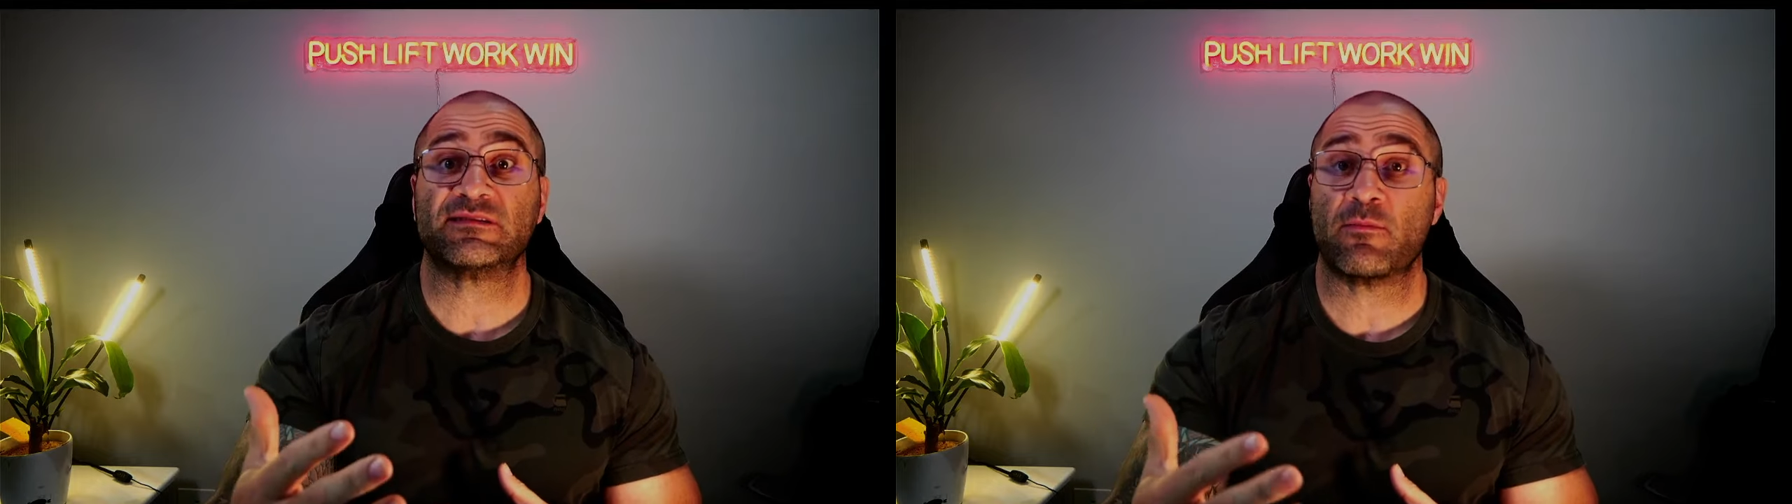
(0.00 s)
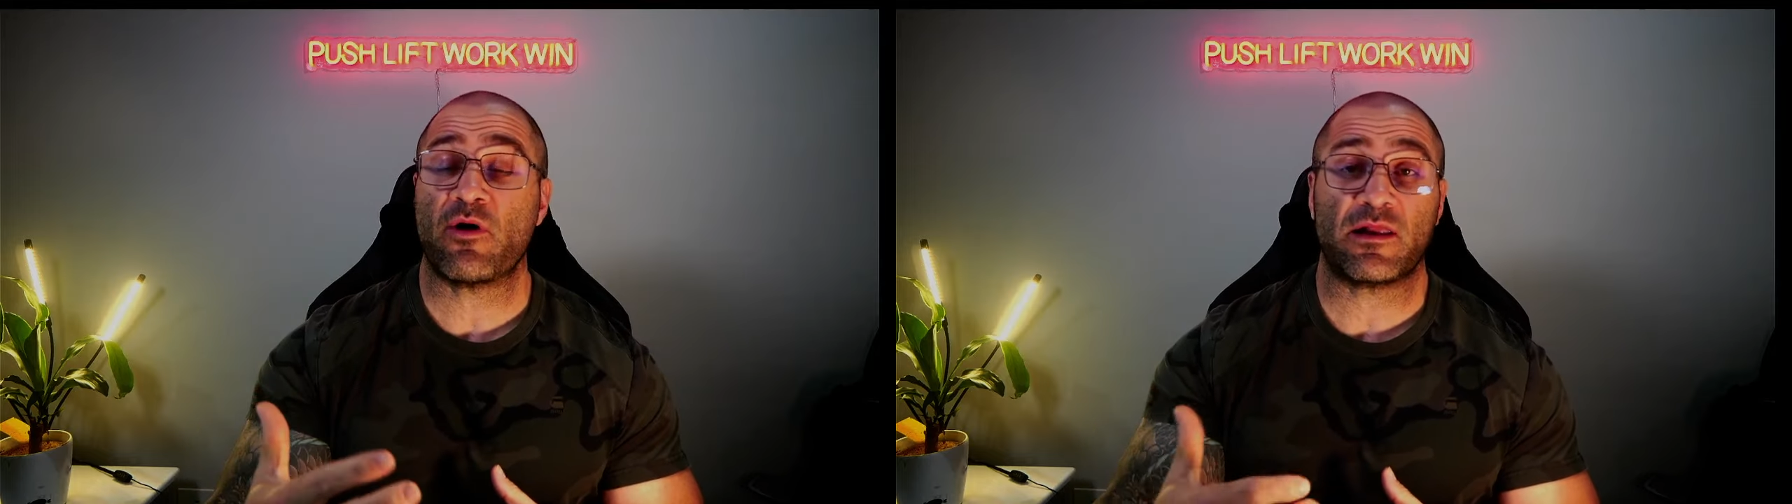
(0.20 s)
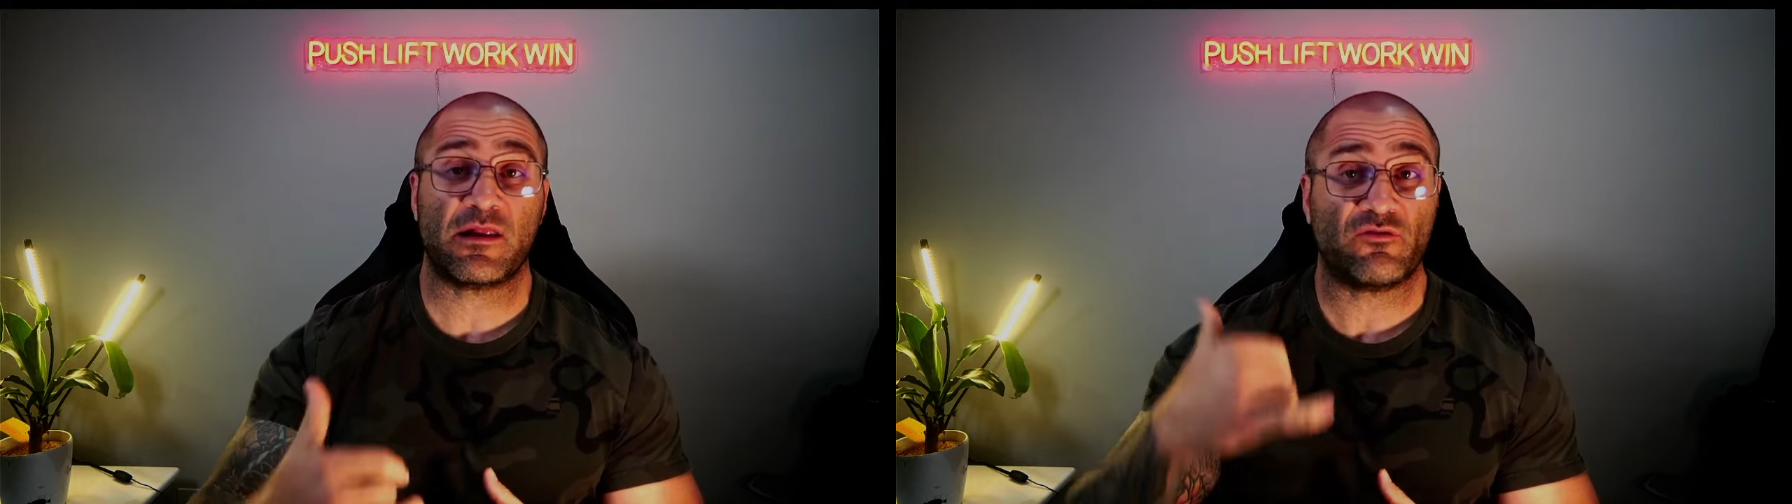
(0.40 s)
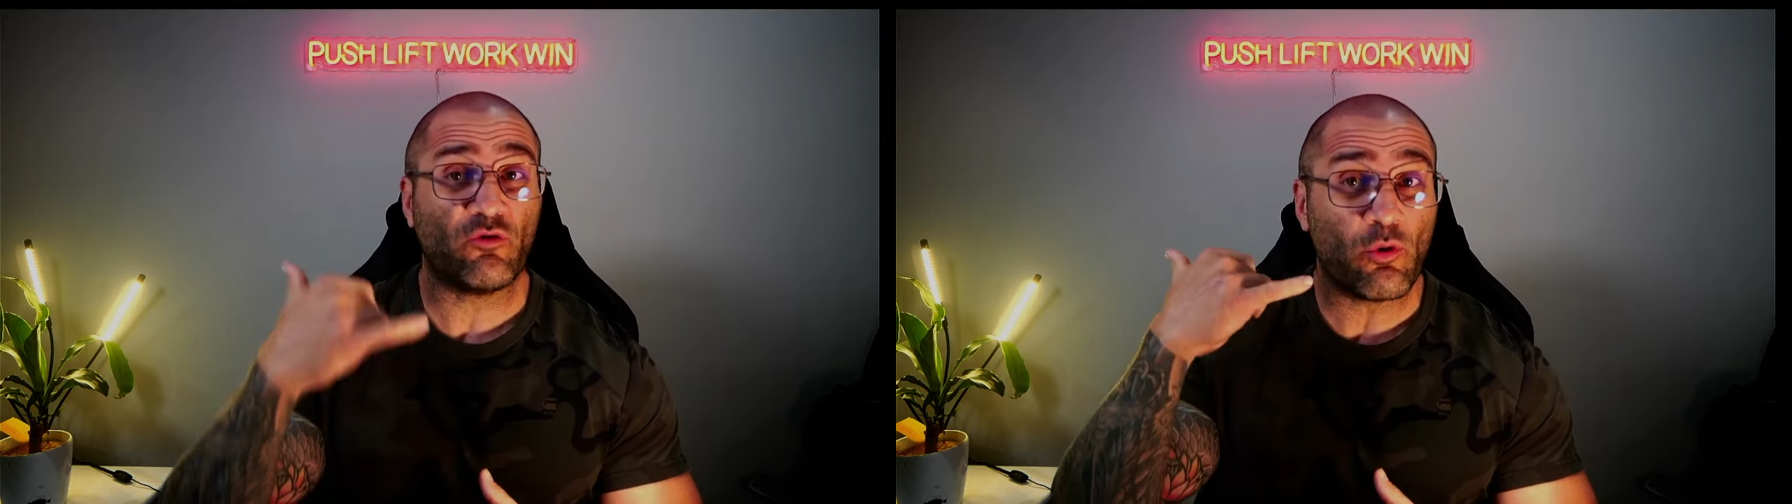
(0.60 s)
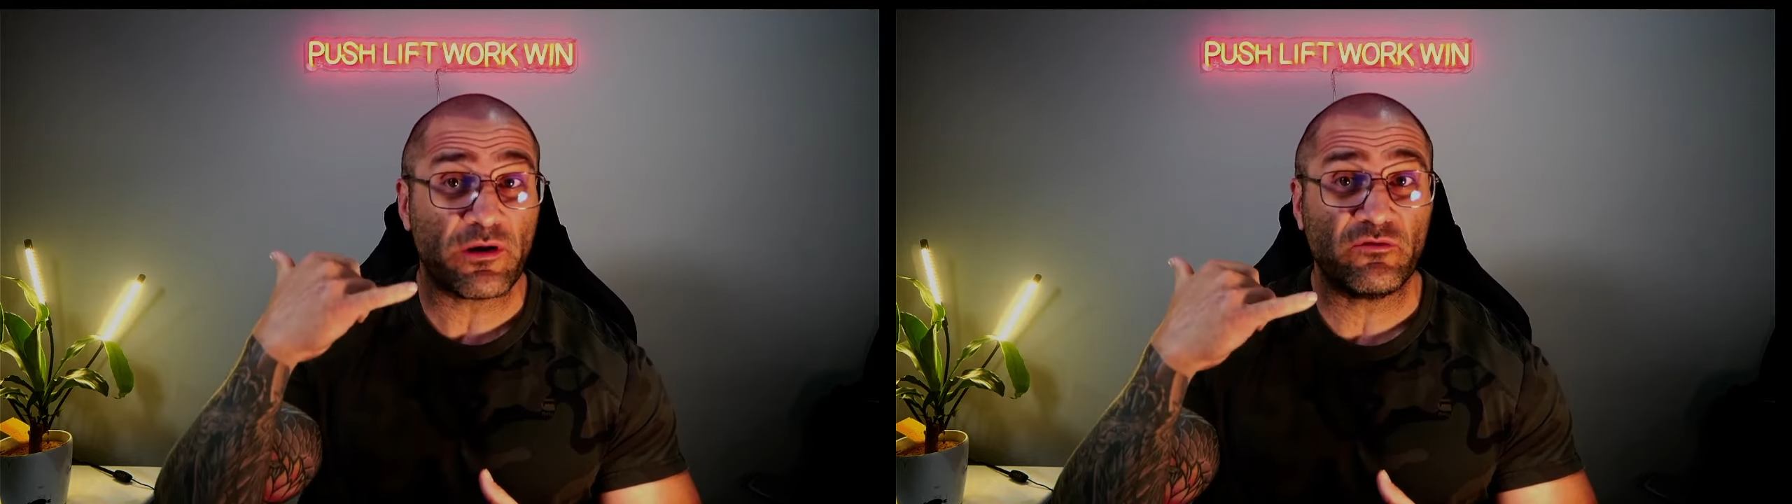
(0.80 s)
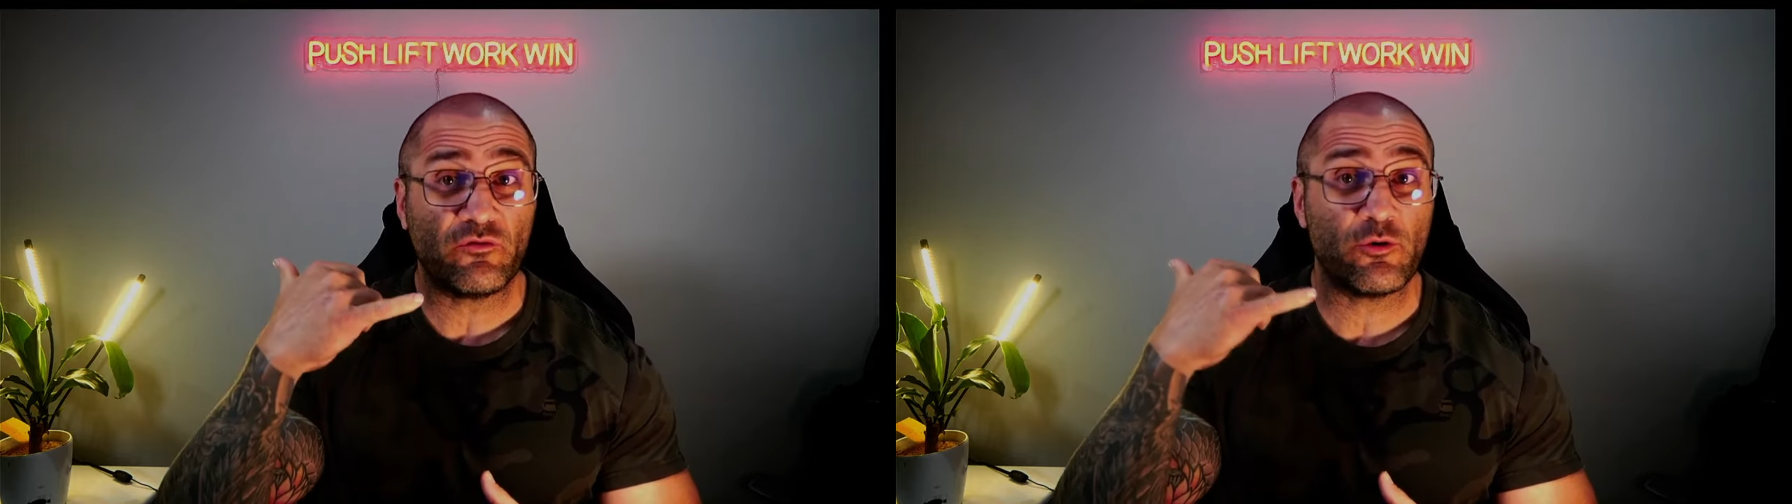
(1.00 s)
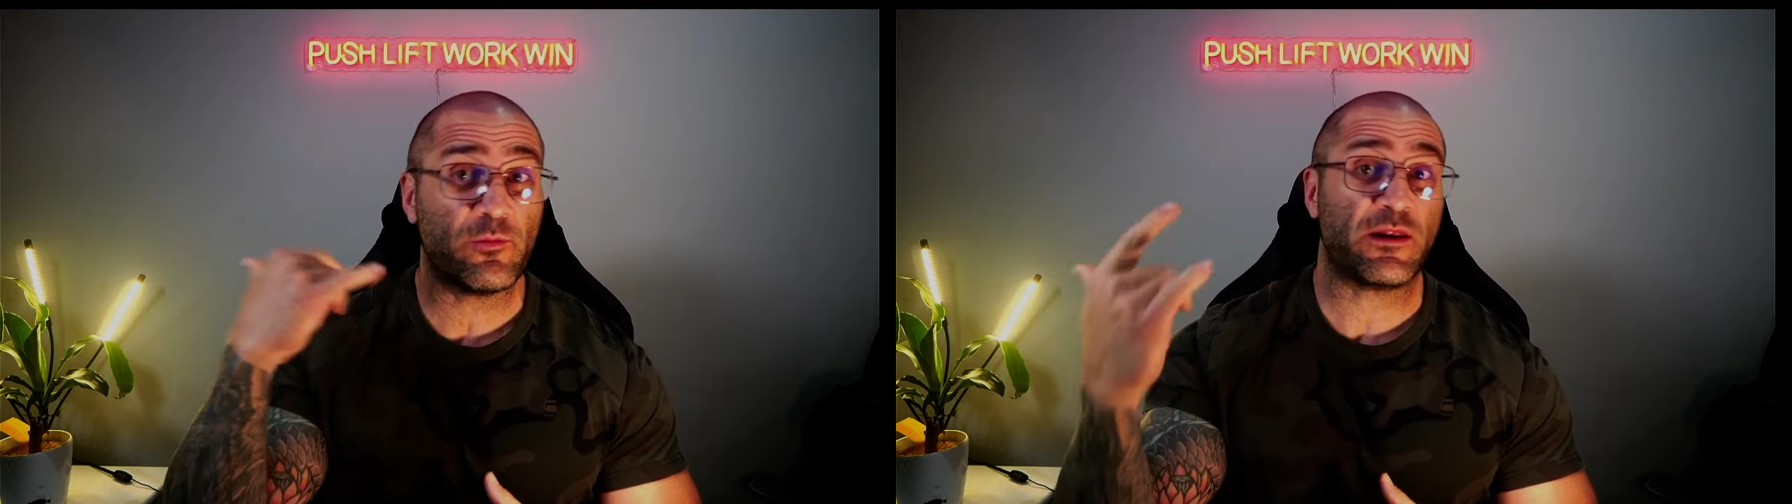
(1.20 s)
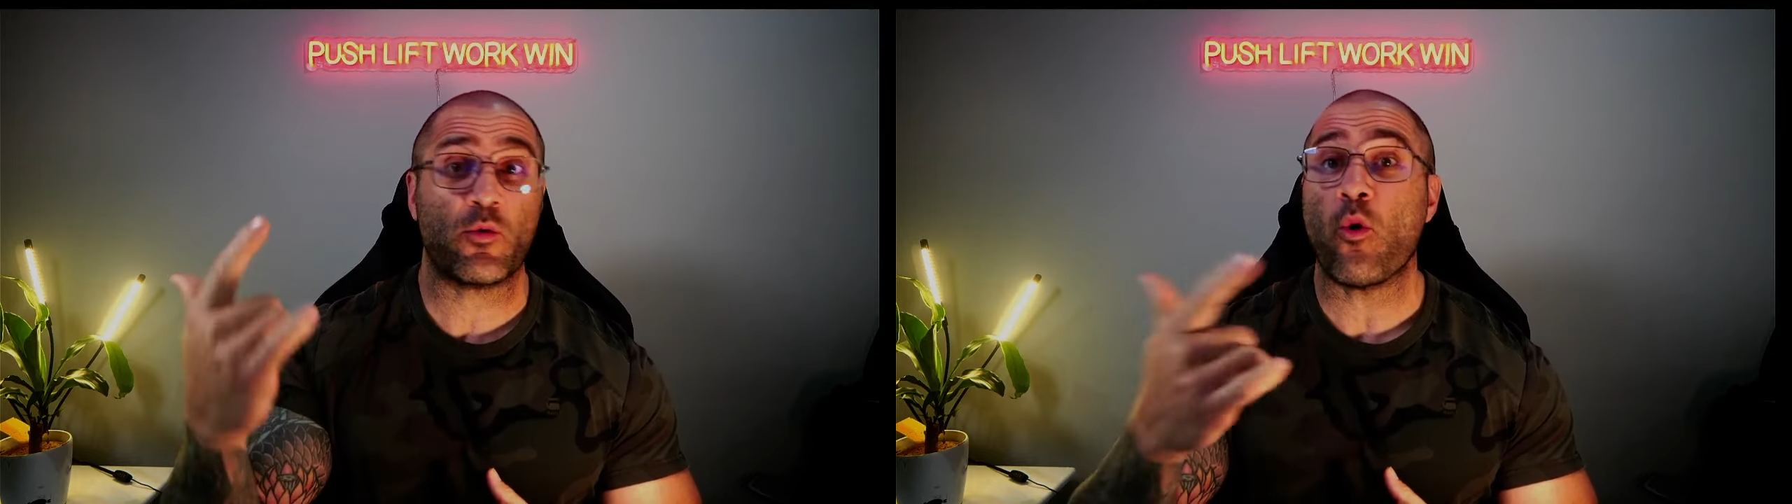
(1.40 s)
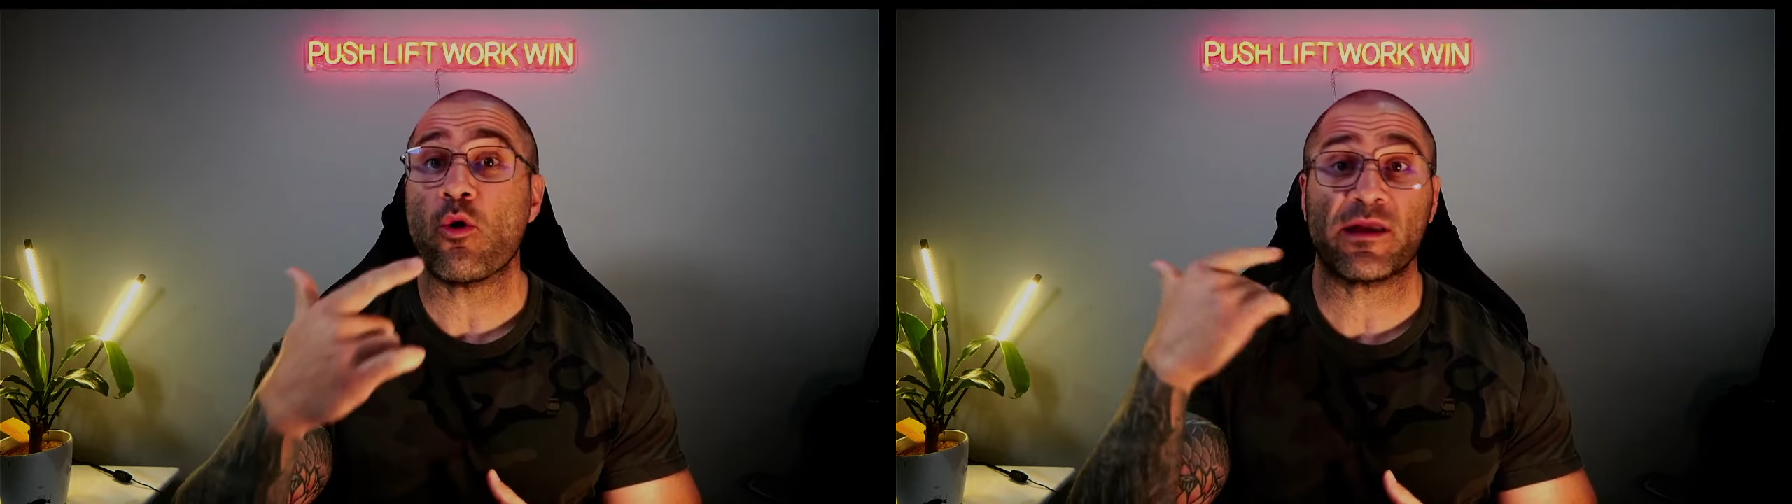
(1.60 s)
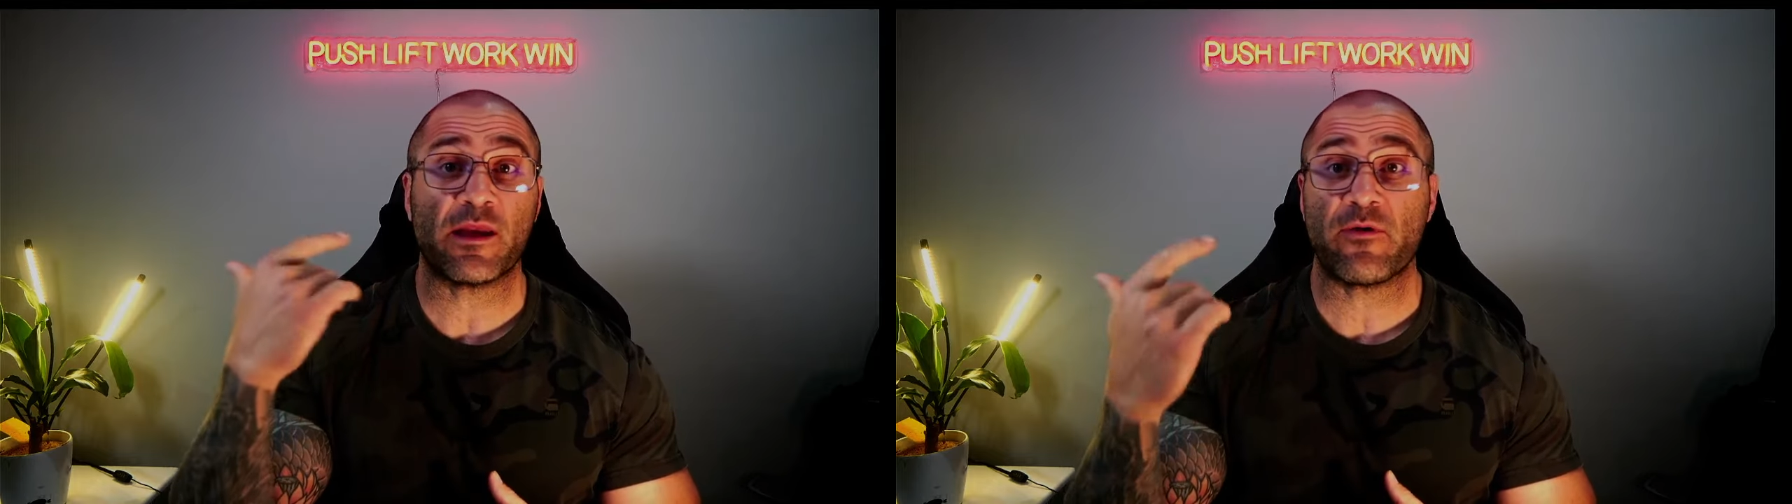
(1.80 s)
and you're talking to them and you're walking
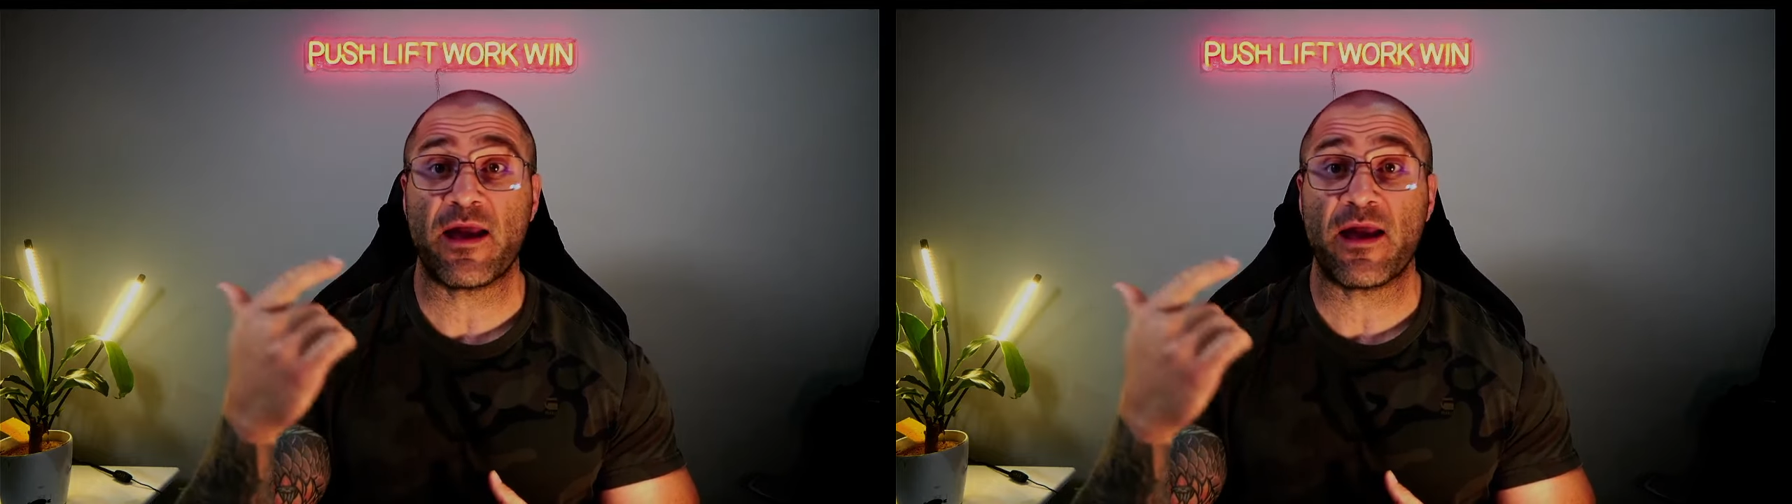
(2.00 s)
around